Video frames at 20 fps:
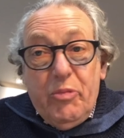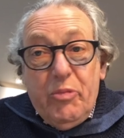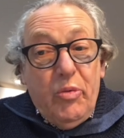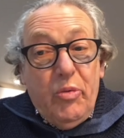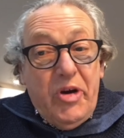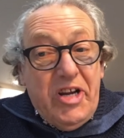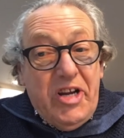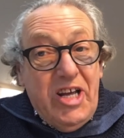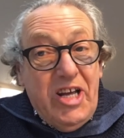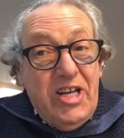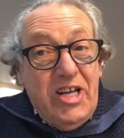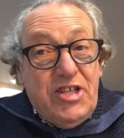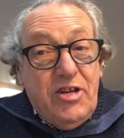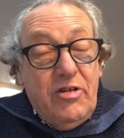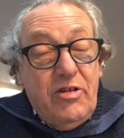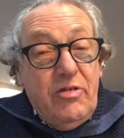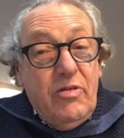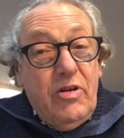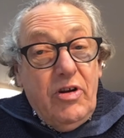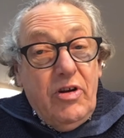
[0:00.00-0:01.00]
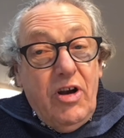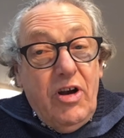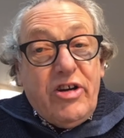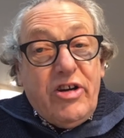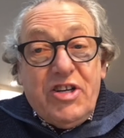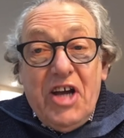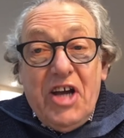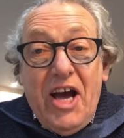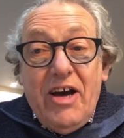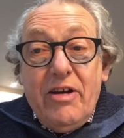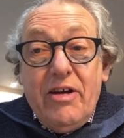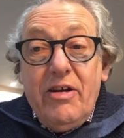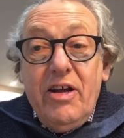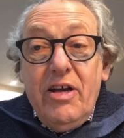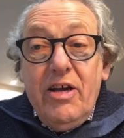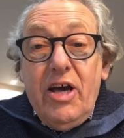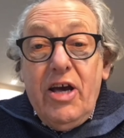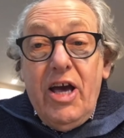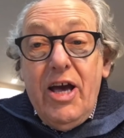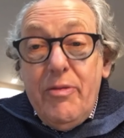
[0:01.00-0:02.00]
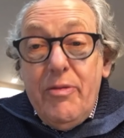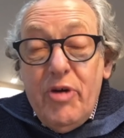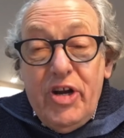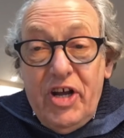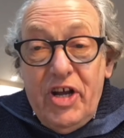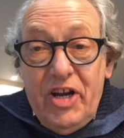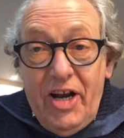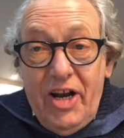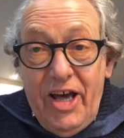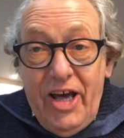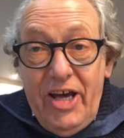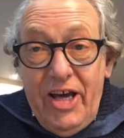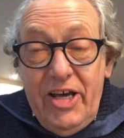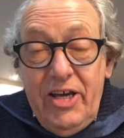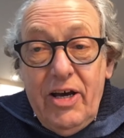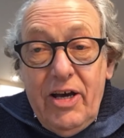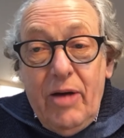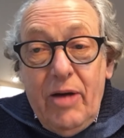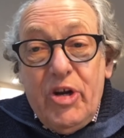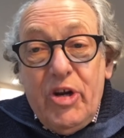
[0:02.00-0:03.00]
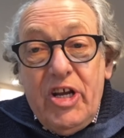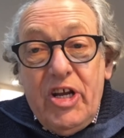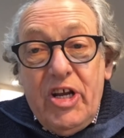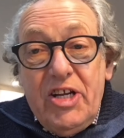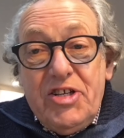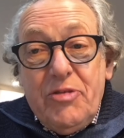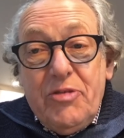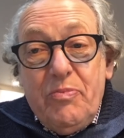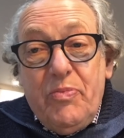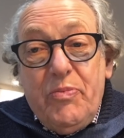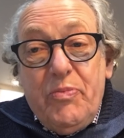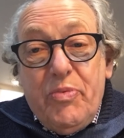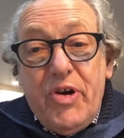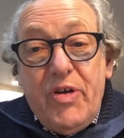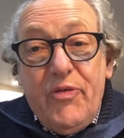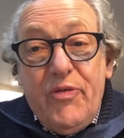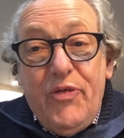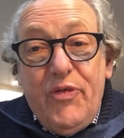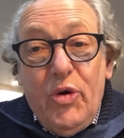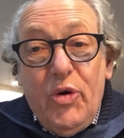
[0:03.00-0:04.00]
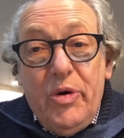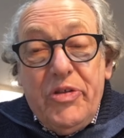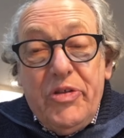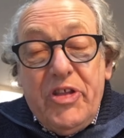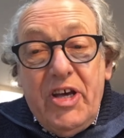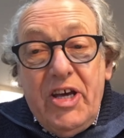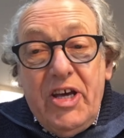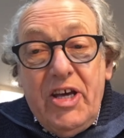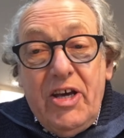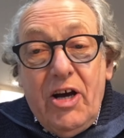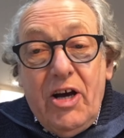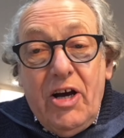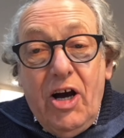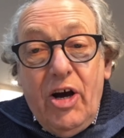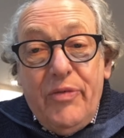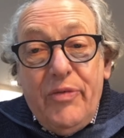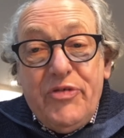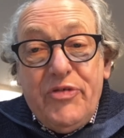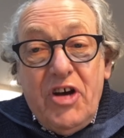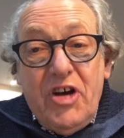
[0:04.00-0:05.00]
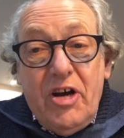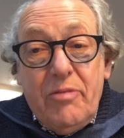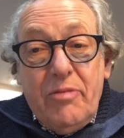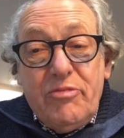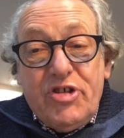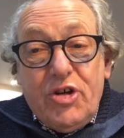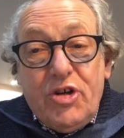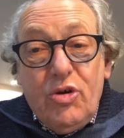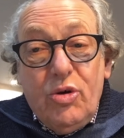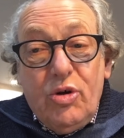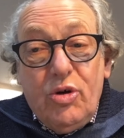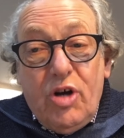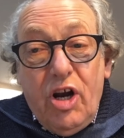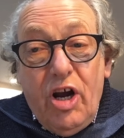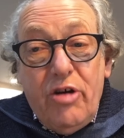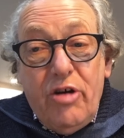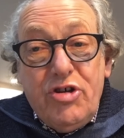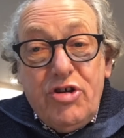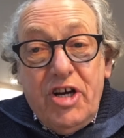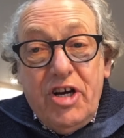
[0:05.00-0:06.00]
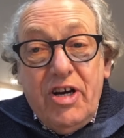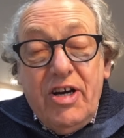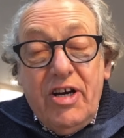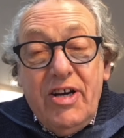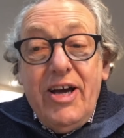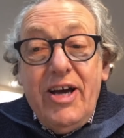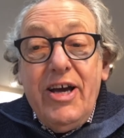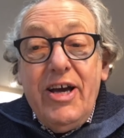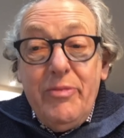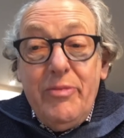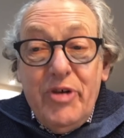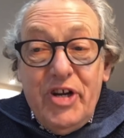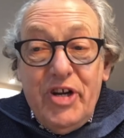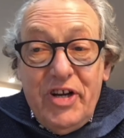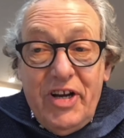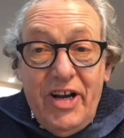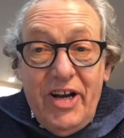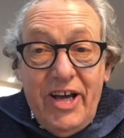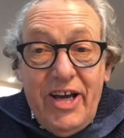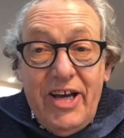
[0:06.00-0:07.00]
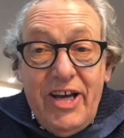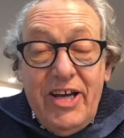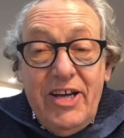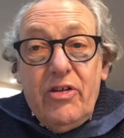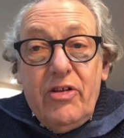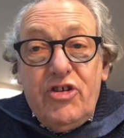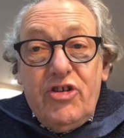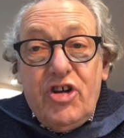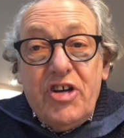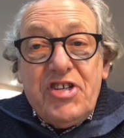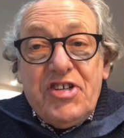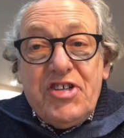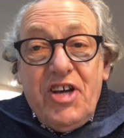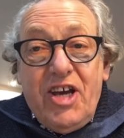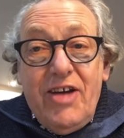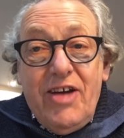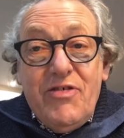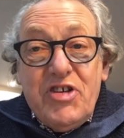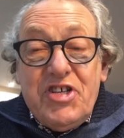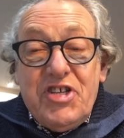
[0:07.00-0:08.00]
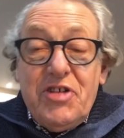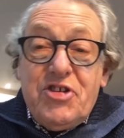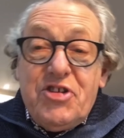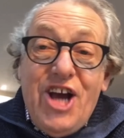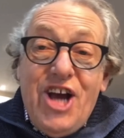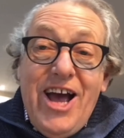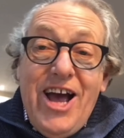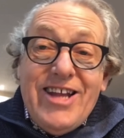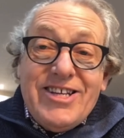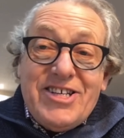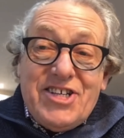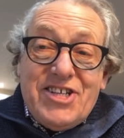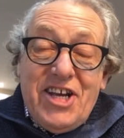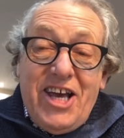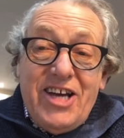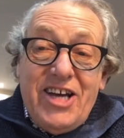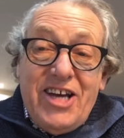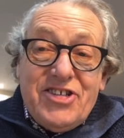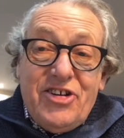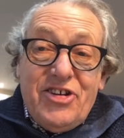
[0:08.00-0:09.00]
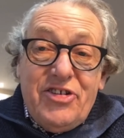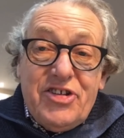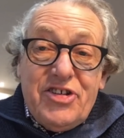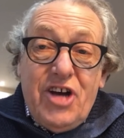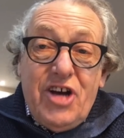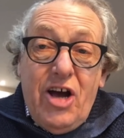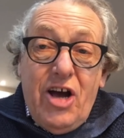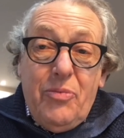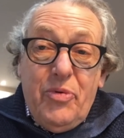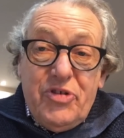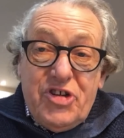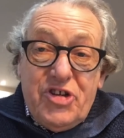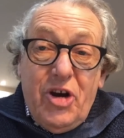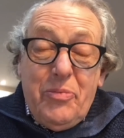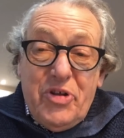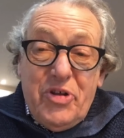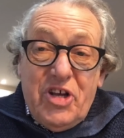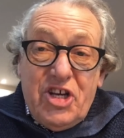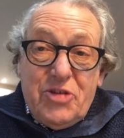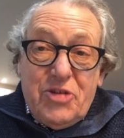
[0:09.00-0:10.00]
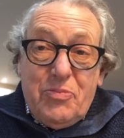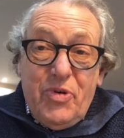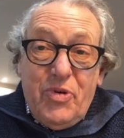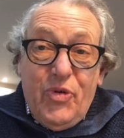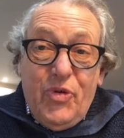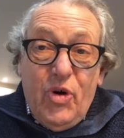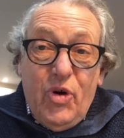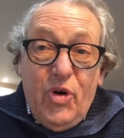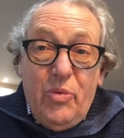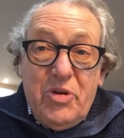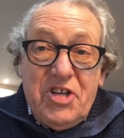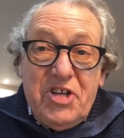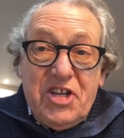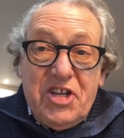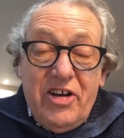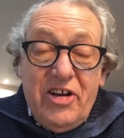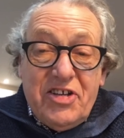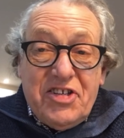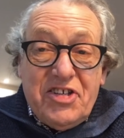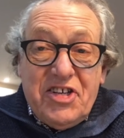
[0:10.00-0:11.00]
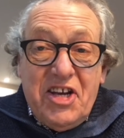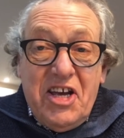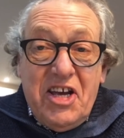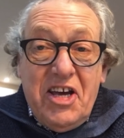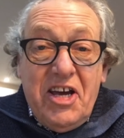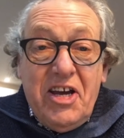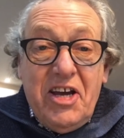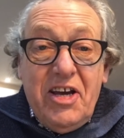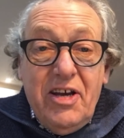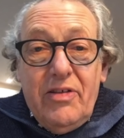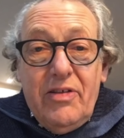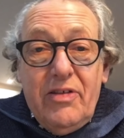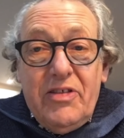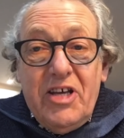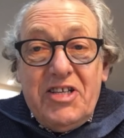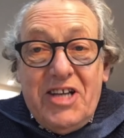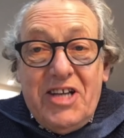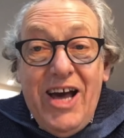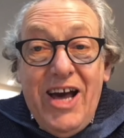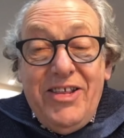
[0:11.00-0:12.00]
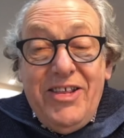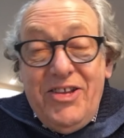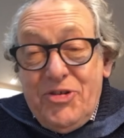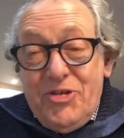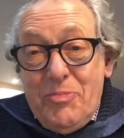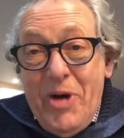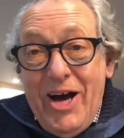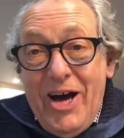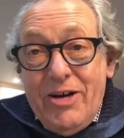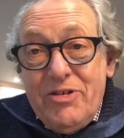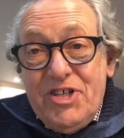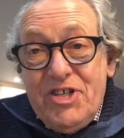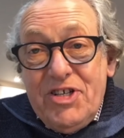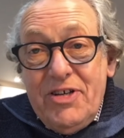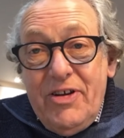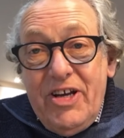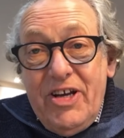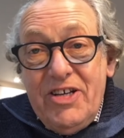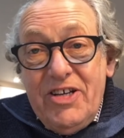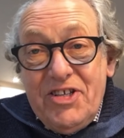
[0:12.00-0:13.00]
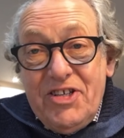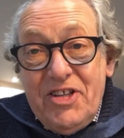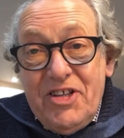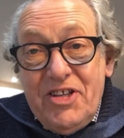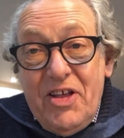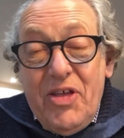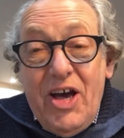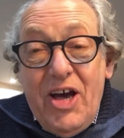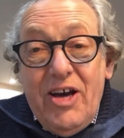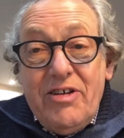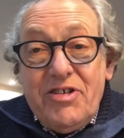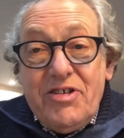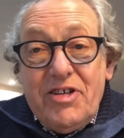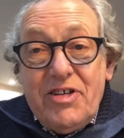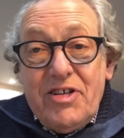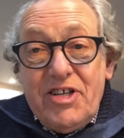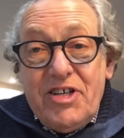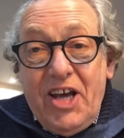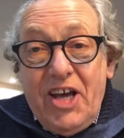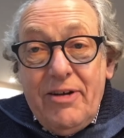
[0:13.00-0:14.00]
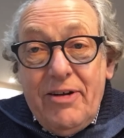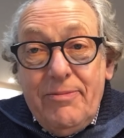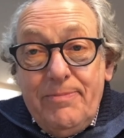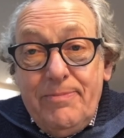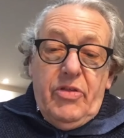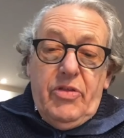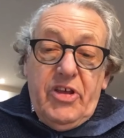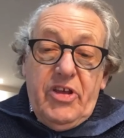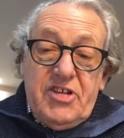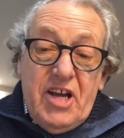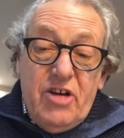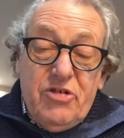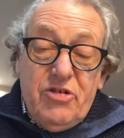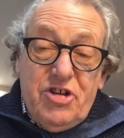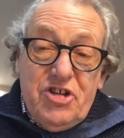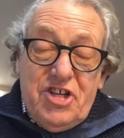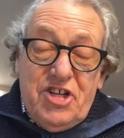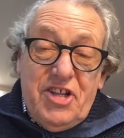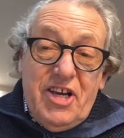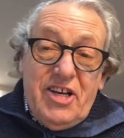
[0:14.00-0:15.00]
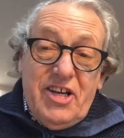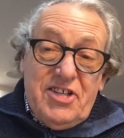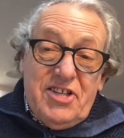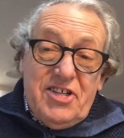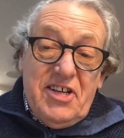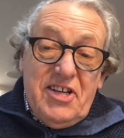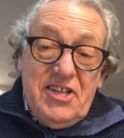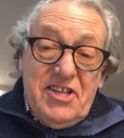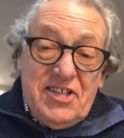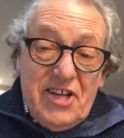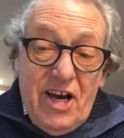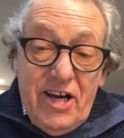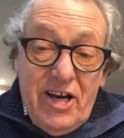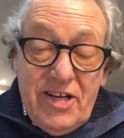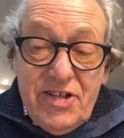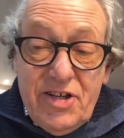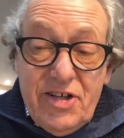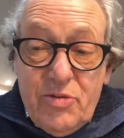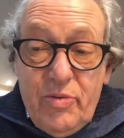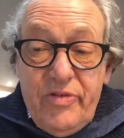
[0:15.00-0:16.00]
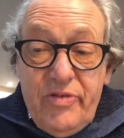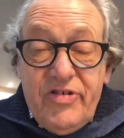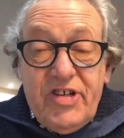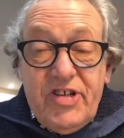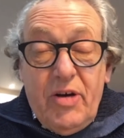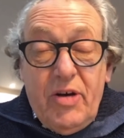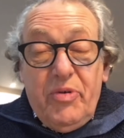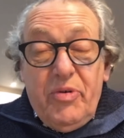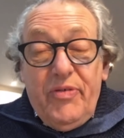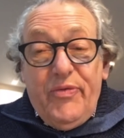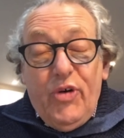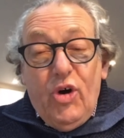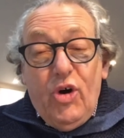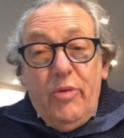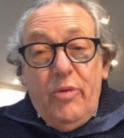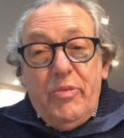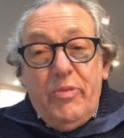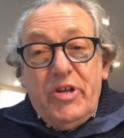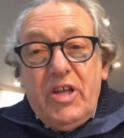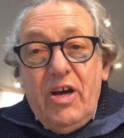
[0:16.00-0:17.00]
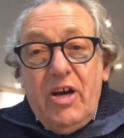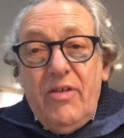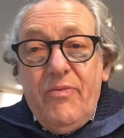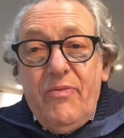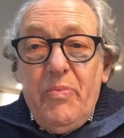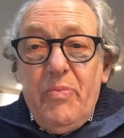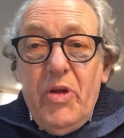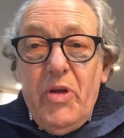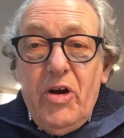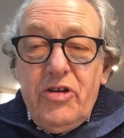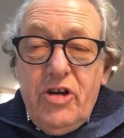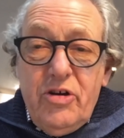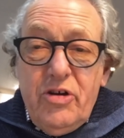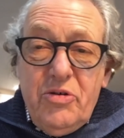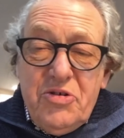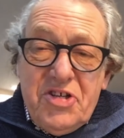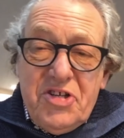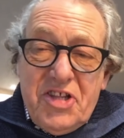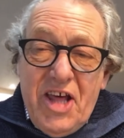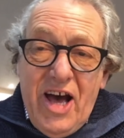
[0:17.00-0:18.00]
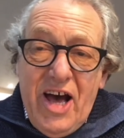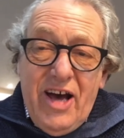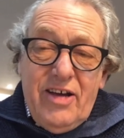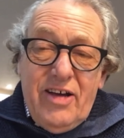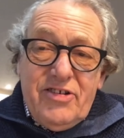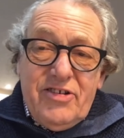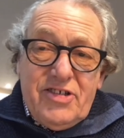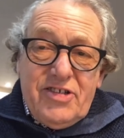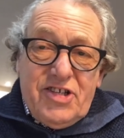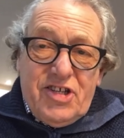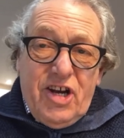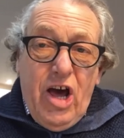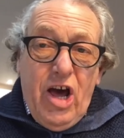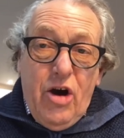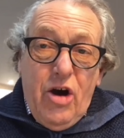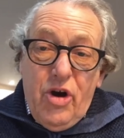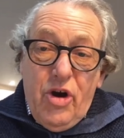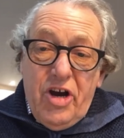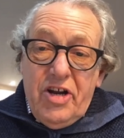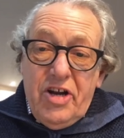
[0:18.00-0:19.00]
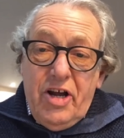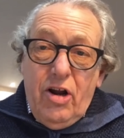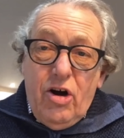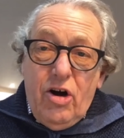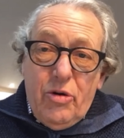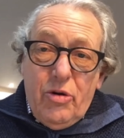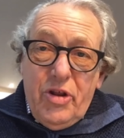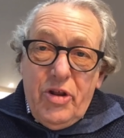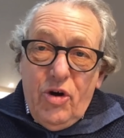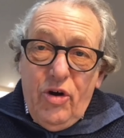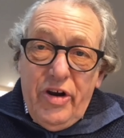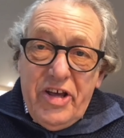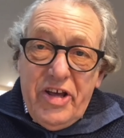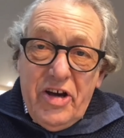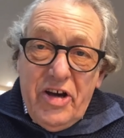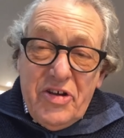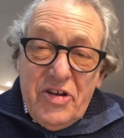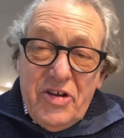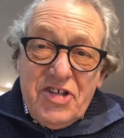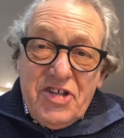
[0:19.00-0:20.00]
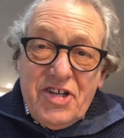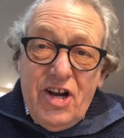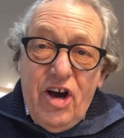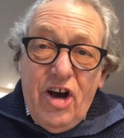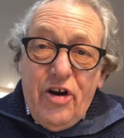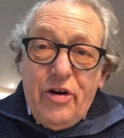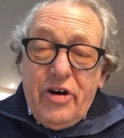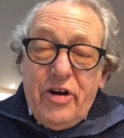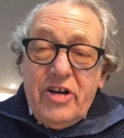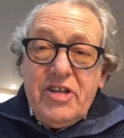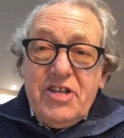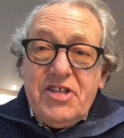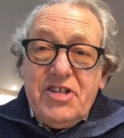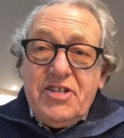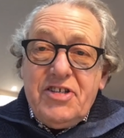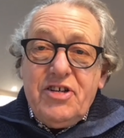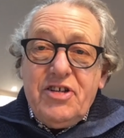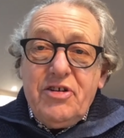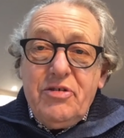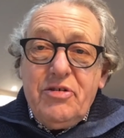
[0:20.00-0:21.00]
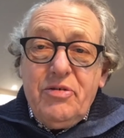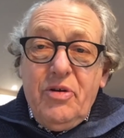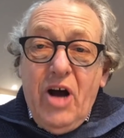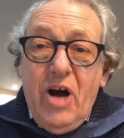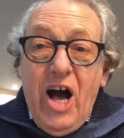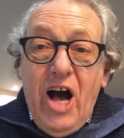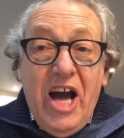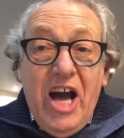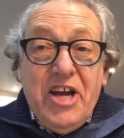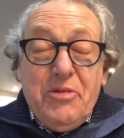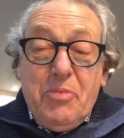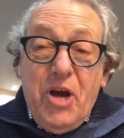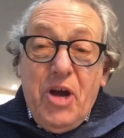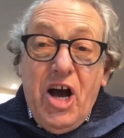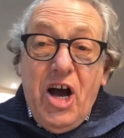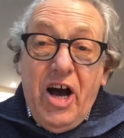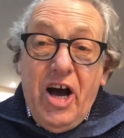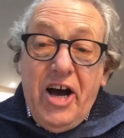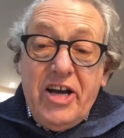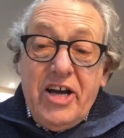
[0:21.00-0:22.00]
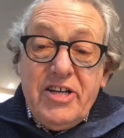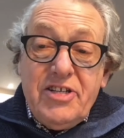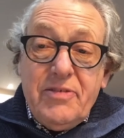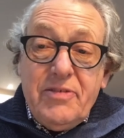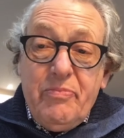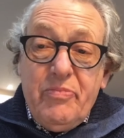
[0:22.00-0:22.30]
but we need to lock down imminently, and we need to bring forward the half-term school closure imminently, just to give us a chance to get on top of this before we start seeing the deaths mount into the thousands again. There's no such thing as the science, as we've said before, but they've used that slogan along with all the other slogans to hide behind